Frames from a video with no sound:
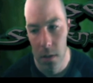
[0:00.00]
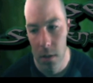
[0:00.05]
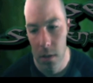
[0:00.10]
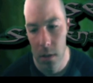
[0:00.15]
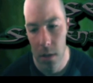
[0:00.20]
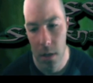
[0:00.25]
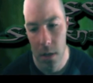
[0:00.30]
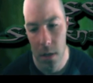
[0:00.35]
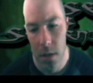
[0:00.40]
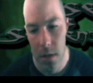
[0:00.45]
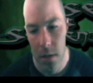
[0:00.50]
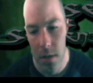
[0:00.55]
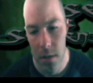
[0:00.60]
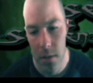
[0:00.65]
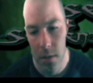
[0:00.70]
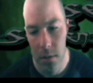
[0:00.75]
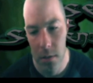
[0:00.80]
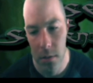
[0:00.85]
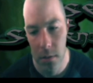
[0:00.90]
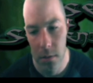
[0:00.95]
I
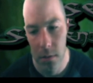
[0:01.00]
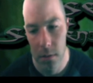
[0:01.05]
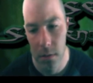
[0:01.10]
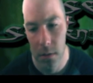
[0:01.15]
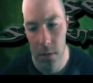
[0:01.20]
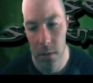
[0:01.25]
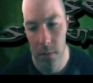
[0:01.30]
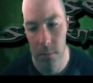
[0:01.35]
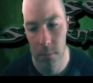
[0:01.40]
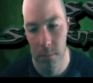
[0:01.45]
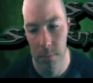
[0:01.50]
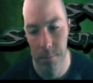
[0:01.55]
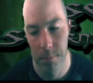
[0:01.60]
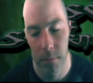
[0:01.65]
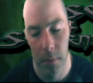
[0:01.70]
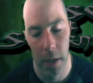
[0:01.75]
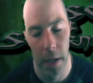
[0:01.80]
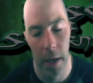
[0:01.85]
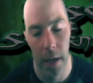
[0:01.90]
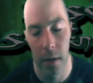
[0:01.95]

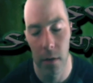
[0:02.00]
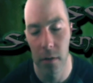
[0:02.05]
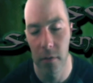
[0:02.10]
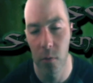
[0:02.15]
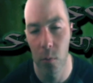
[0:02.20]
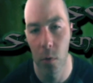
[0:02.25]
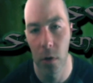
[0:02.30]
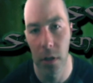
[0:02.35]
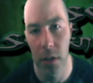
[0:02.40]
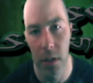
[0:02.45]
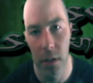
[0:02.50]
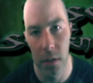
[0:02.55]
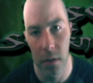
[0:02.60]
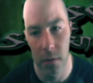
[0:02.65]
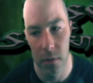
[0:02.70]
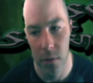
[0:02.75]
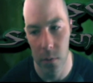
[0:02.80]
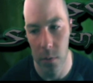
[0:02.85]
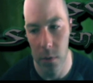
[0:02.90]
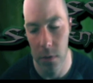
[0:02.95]
don't even want to get
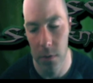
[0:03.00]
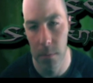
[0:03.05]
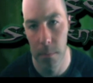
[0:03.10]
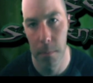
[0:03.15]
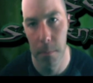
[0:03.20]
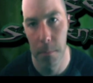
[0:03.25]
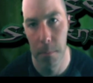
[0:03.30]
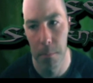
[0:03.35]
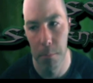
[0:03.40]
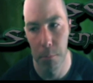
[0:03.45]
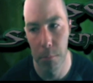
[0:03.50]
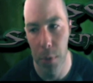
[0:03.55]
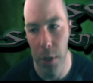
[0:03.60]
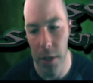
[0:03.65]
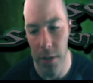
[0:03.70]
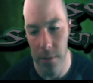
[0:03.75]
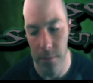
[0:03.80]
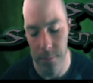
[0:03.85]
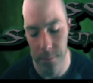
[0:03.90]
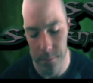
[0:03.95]
into it.
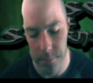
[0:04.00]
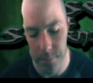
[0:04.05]
But